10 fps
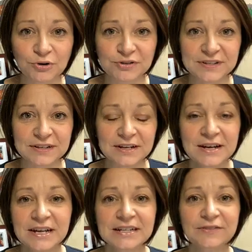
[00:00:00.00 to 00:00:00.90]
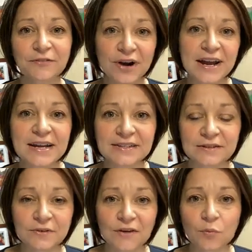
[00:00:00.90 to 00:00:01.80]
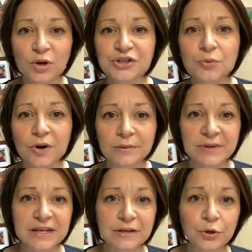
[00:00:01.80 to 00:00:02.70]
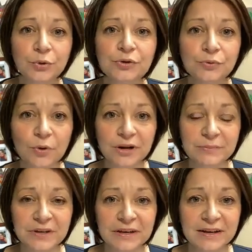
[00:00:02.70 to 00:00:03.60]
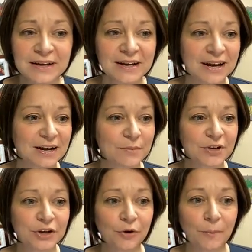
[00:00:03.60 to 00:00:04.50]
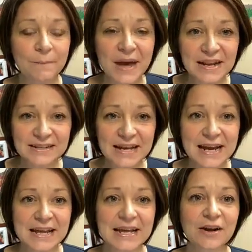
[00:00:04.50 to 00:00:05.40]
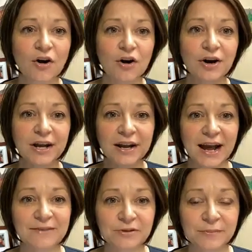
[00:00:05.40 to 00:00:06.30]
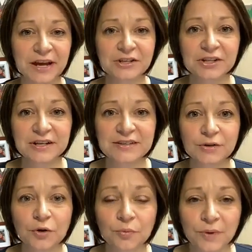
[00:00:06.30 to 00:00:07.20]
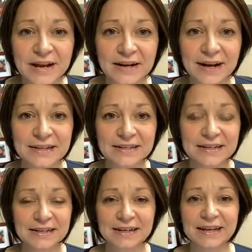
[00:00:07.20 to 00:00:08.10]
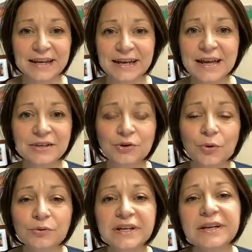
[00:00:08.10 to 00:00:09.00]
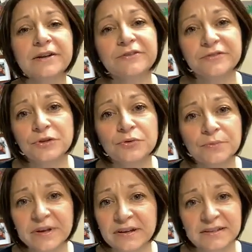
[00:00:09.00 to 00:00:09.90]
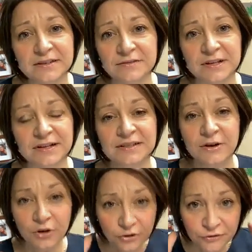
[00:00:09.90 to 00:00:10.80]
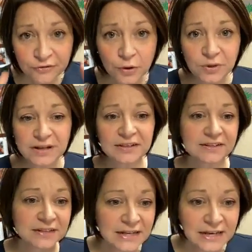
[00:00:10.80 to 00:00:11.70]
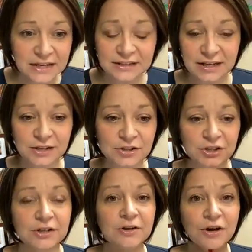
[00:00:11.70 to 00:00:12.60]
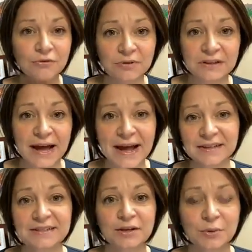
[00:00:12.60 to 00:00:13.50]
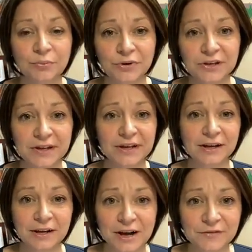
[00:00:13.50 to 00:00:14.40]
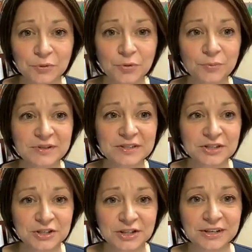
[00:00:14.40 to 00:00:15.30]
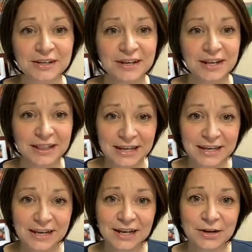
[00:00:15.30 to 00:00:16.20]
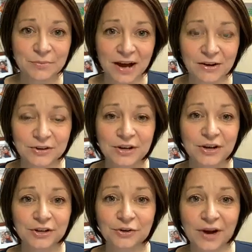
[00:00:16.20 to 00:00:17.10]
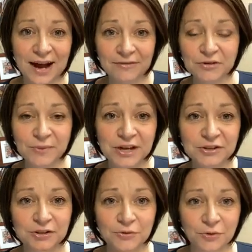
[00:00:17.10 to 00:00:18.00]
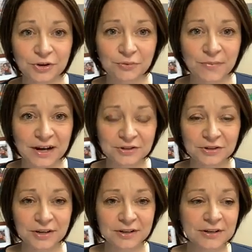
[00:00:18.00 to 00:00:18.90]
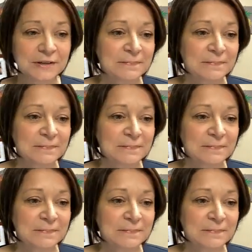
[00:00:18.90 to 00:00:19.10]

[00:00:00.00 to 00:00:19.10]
person phrase of, of what you want to be and who you want to be. Um, you know, meditating on an affirmation is a great idea. And again, you only need a few minutes of this. Focus focused attention, relaxed breathing, comfortable position, thinking about your affirmation or your mantra.